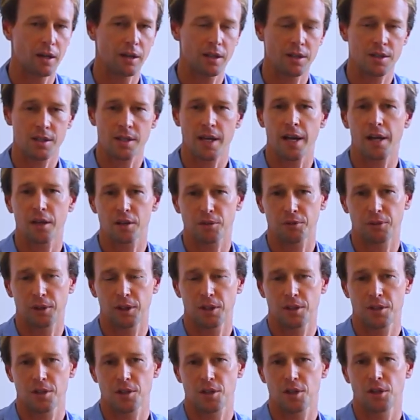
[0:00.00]
sales
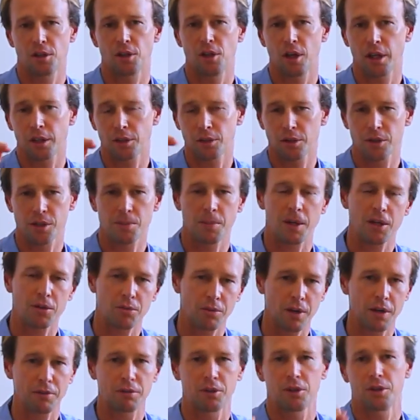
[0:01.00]
figures as you'd like, not as much
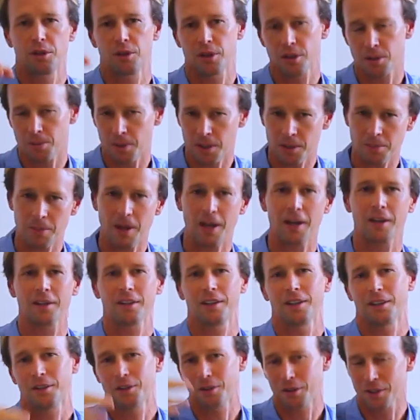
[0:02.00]
revenue, not as much
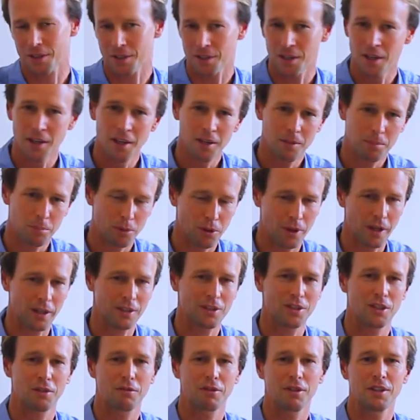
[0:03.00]
marketing, not as
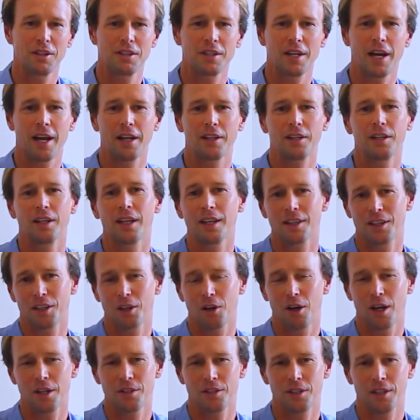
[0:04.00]
productive in the day. You get the
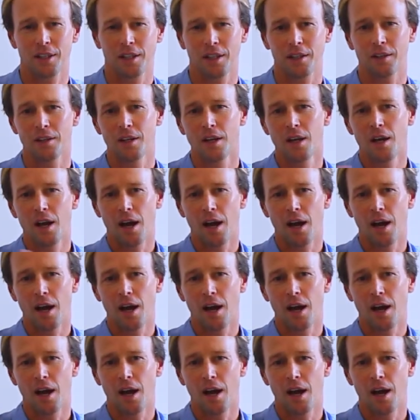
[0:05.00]
idea.